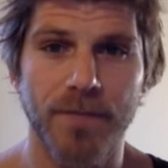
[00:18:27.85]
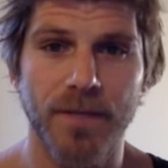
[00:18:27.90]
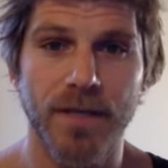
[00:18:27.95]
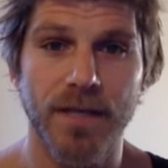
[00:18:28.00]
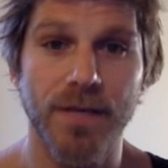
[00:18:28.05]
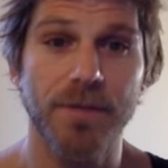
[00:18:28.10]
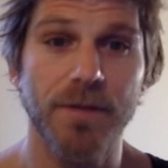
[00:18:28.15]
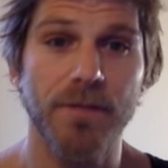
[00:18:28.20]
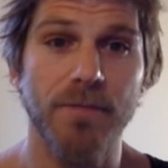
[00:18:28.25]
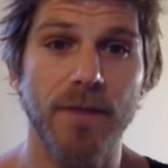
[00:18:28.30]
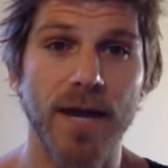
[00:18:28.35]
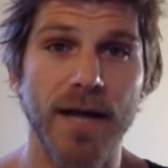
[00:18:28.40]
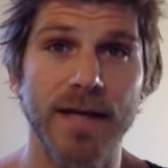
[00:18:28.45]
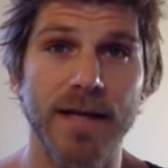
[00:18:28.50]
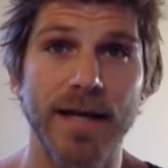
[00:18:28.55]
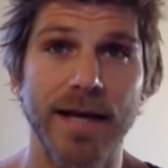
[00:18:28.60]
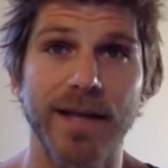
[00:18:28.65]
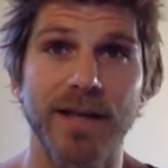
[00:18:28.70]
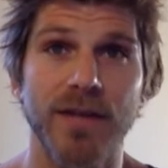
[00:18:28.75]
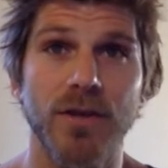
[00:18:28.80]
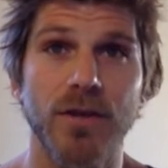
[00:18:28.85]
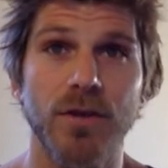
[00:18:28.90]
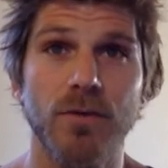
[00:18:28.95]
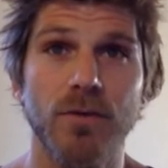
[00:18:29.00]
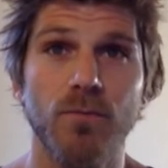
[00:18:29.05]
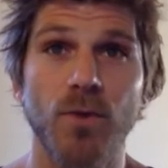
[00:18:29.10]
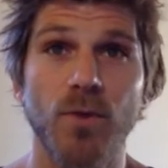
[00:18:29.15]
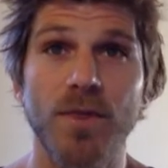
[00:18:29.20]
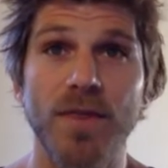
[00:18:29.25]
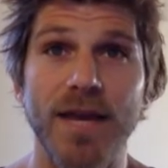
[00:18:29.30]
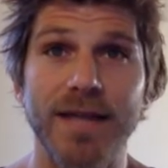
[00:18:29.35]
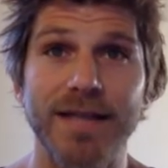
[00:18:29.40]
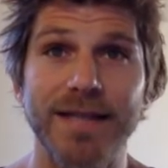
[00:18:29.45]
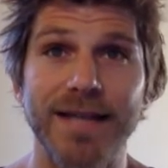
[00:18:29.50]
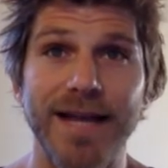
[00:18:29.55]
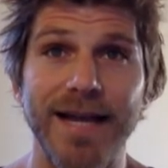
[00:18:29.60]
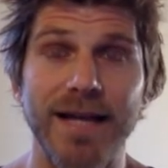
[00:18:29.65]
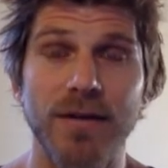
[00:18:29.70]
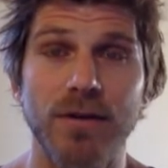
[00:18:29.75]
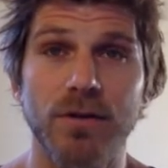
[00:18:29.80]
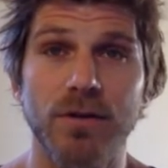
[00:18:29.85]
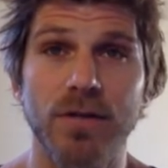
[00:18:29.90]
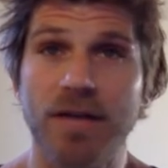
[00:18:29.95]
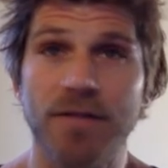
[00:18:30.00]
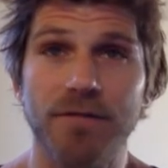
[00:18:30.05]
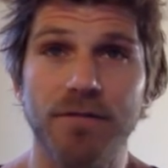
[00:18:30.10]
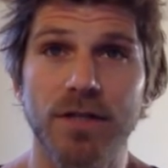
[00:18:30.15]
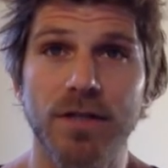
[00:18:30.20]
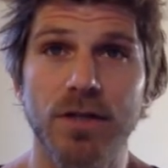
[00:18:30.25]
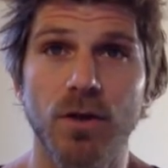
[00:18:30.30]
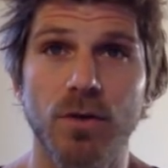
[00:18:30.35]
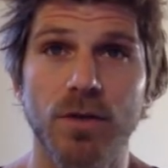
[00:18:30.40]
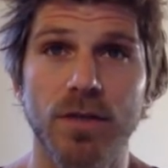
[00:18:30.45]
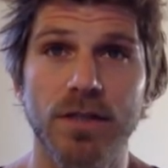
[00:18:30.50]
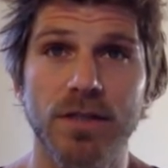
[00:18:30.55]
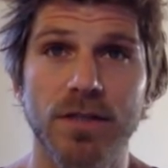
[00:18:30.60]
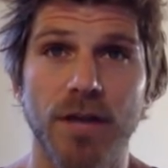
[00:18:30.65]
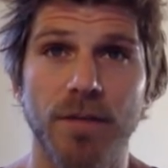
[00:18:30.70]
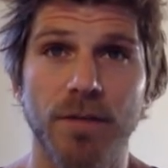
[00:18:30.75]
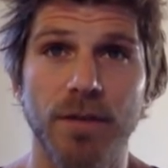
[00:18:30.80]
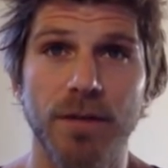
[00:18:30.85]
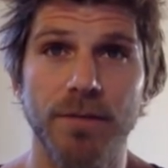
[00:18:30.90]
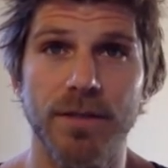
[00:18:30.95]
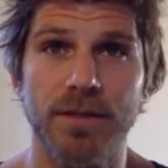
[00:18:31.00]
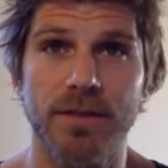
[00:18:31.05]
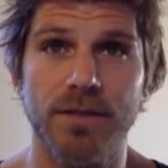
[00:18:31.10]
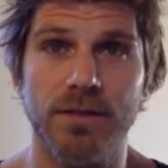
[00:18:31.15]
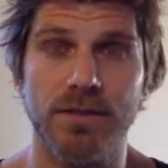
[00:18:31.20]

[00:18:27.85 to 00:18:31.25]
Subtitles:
Keep in mind that with that diet, you definitely don't need supplements.